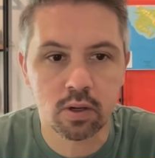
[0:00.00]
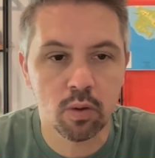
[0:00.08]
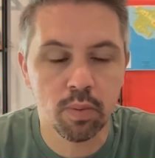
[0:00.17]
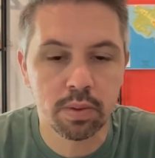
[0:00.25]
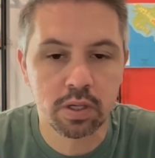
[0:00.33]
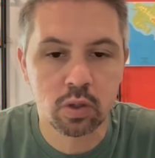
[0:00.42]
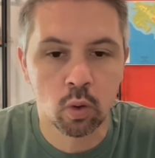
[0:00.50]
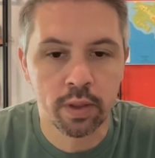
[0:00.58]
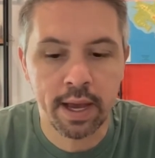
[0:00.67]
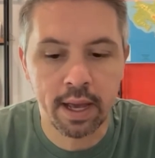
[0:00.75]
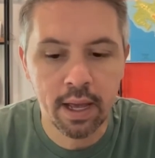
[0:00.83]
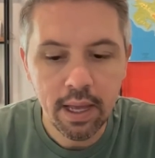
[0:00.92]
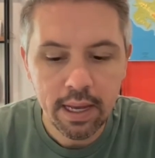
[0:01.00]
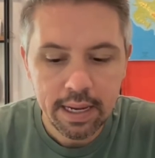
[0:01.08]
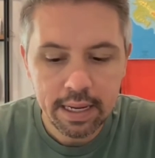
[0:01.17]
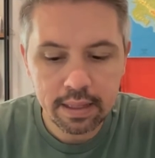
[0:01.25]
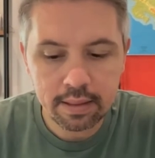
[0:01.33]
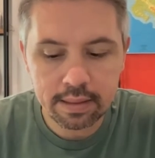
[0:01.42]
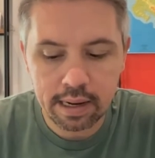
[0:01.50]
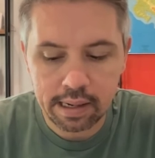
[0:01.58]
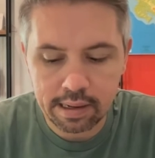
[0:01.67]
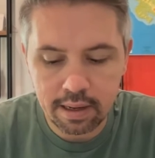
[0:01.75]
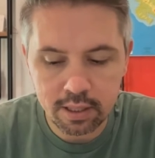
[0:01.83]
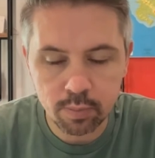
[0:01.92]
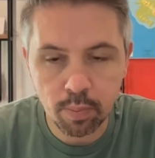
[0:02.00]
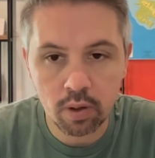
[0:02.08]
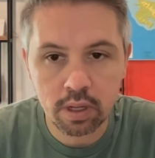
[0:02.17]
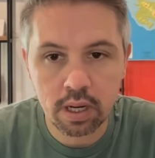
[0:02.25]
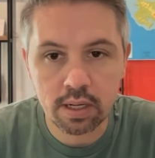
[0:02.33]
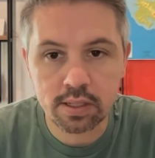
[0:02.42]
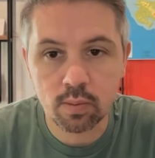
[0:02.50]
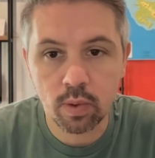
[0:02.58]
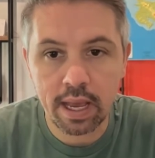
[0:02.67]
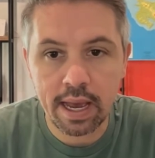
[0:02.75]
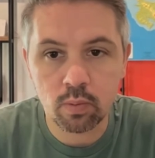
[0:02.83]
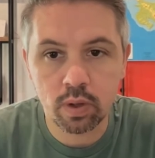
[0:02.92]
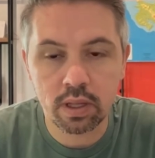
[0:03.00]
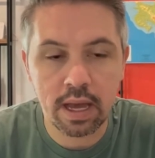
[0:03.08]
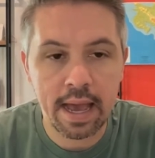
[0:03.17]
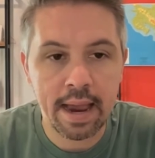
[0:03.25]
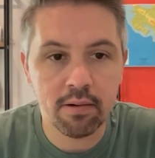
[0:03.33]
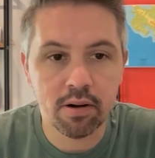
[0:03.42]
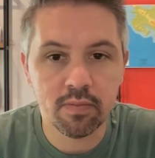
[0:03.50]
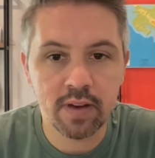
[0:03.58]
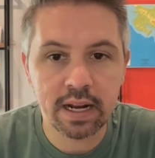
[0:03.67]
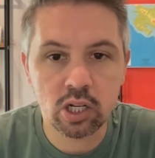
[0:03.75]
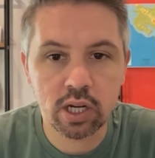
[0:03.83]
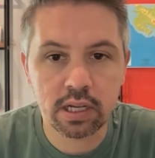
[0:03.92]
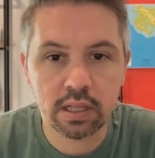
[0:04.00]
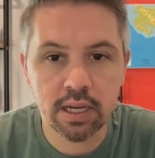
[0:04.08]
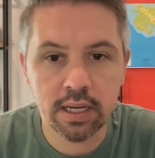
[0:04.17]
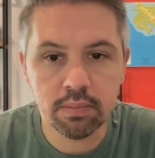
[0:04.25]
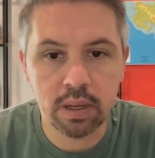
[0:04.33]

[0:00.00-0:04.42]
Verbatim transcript: So you probably saw that in the last podcast that we had with Aaron Vanacek there.